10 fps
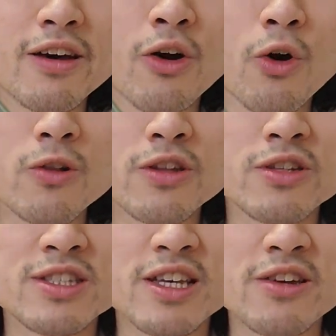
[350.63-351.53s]
a hole
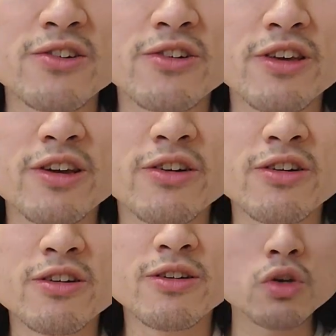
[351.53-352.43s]
in the center
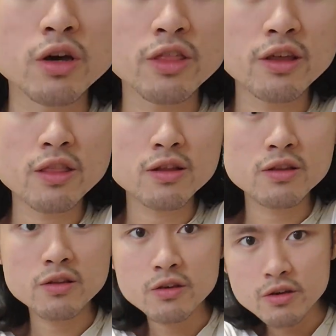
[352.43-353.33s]
here. So I think
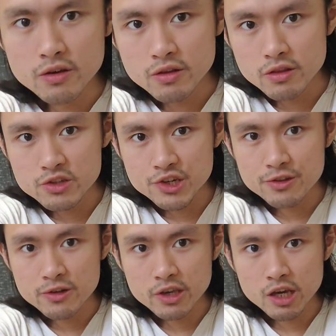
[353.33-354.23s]
that the
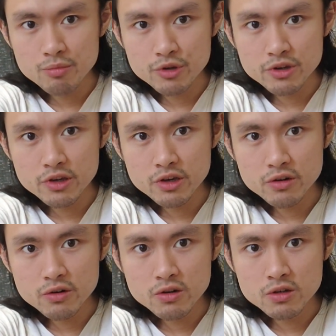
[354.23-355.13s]
channeling happened
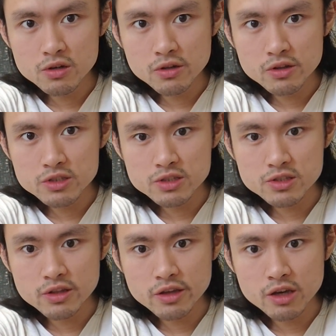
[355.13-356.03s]
here. This
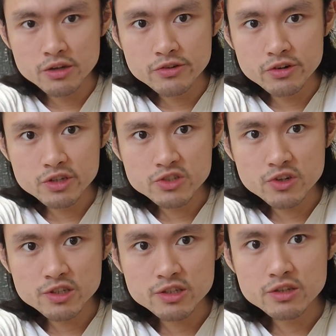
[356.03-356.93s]
is the
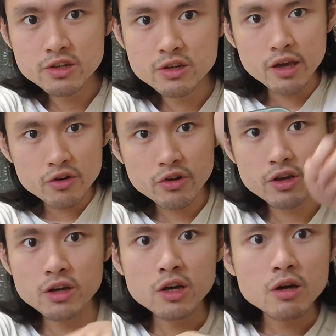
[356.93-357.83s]
under-extracted
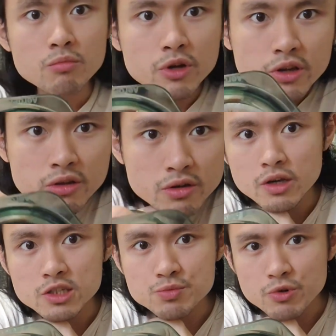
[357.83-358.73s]
area, but
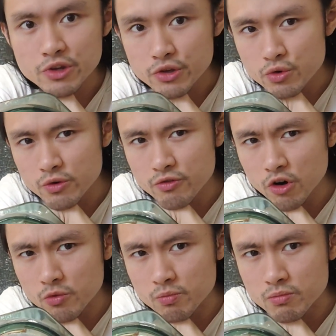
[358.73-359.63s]
it is pretty
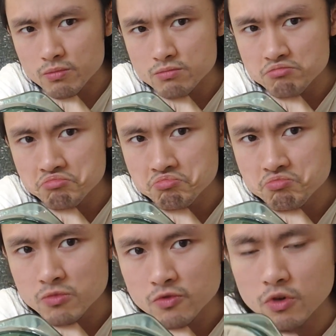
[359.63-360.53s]
uniform
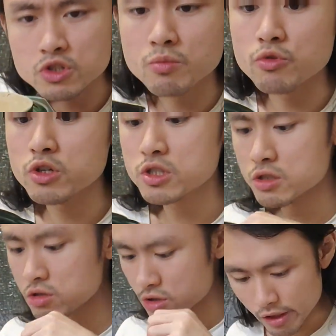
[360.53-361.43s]
for some
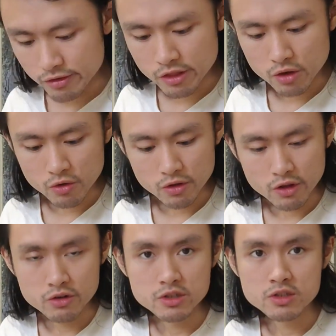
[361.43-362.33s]
reason. Even though
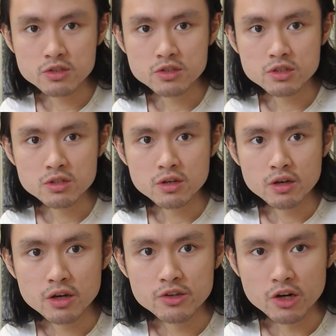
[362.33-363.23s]
there is
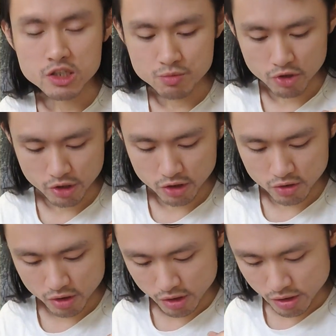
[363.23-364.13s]
a dark spot
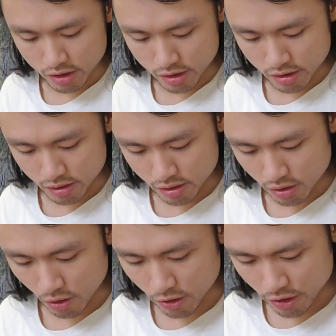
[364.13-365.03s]
here,
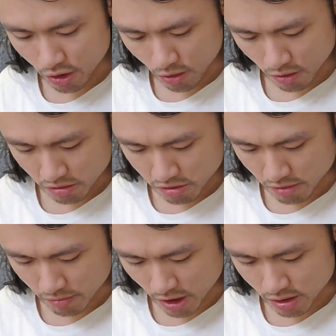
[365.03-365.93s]
all in all,
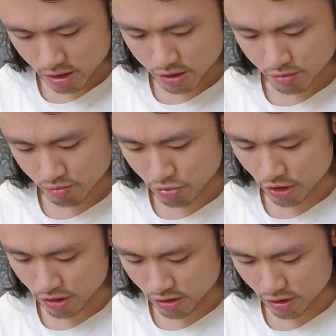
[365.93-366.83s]
the puck is
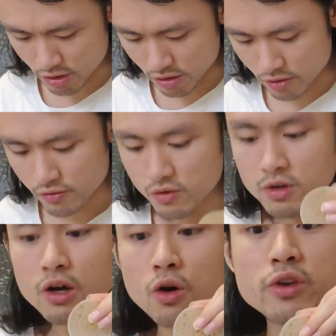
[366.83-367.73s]
pretty
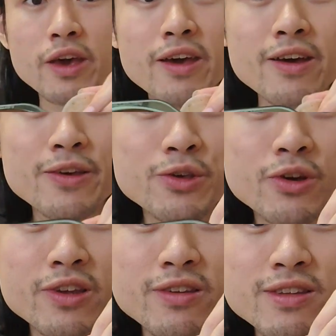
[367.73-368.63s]
okay.
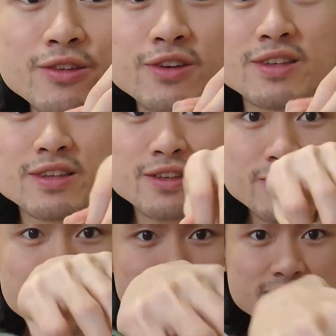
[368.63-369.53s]
You
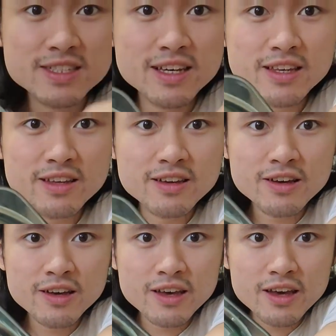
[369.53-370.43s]
can see it
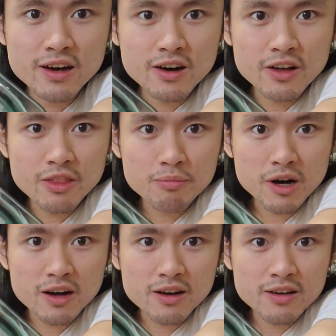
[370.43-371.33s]
on the
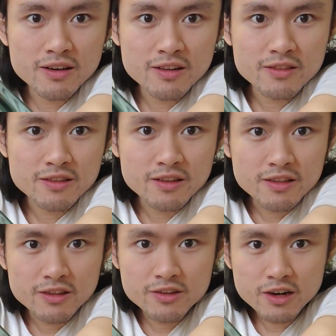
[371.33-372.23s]
puck,
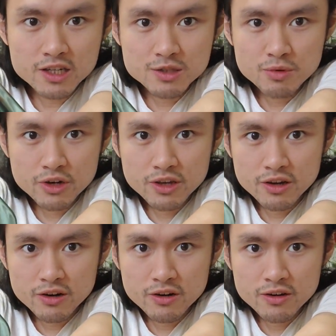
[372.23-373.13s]
the dark spot
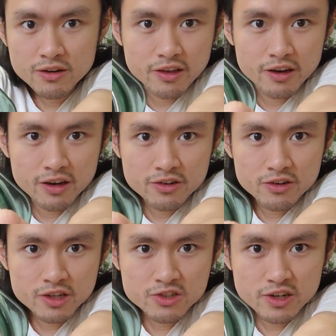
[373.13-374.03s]
here, the
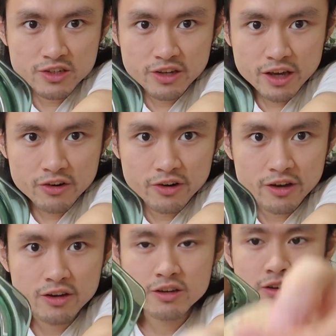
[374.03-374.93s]
under-extracted
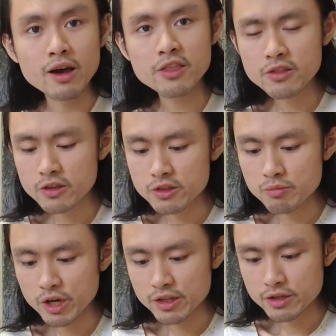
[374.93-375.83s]
area. I think that
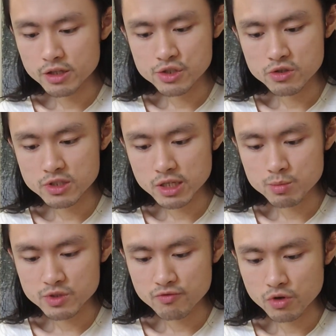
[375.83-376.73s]
the main issue
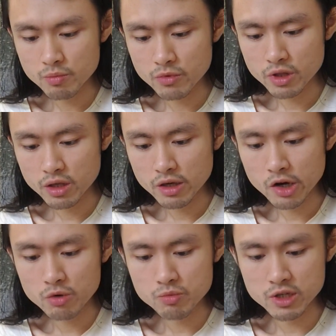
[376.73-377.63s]
stems from the
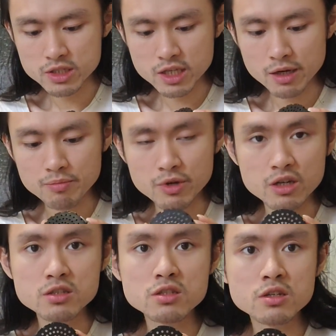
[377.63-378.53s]
AeroPress cap
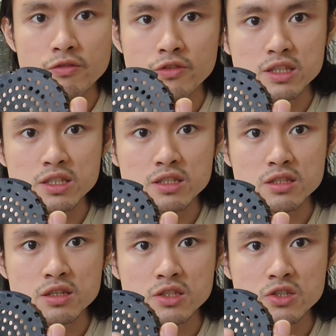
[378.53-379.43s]
because of
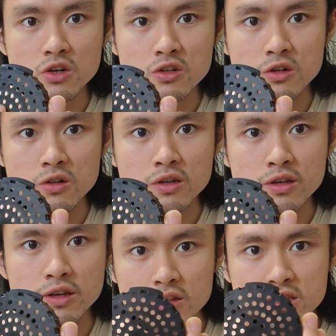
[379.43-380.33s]
this circle
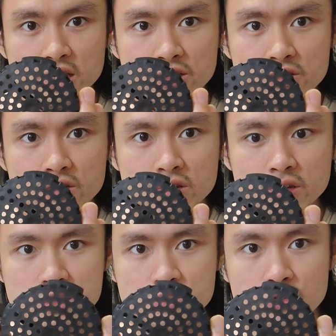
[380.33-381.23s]
on the center.
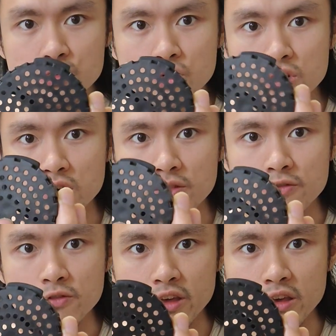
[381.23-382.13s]
That's the root
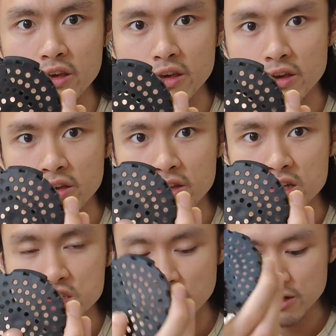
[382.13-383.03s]
of the
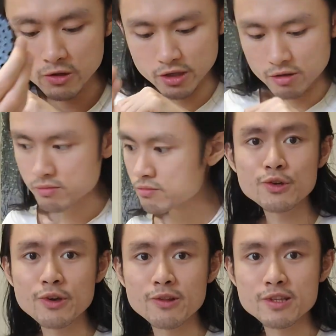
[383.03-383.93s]
channeling.
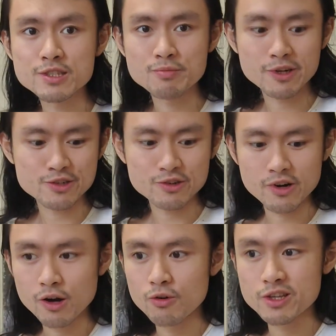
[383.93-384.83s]
So yeah, let's
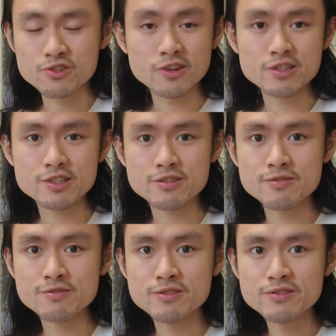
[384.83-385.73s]
measure our
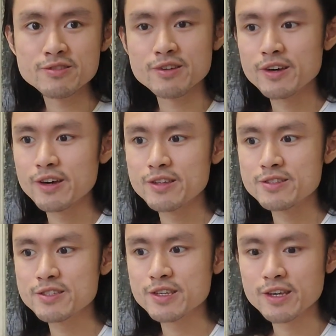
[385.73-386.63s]
extraction
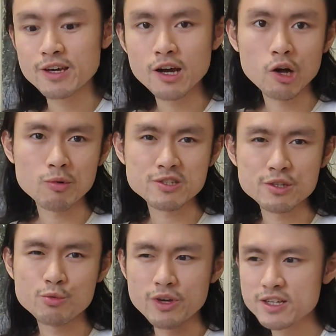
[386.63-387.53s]
and see how much
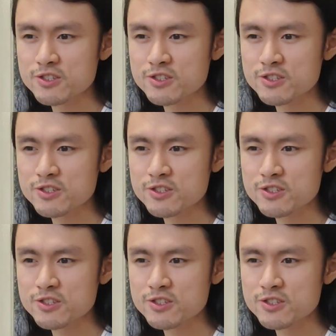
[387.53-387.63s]
did we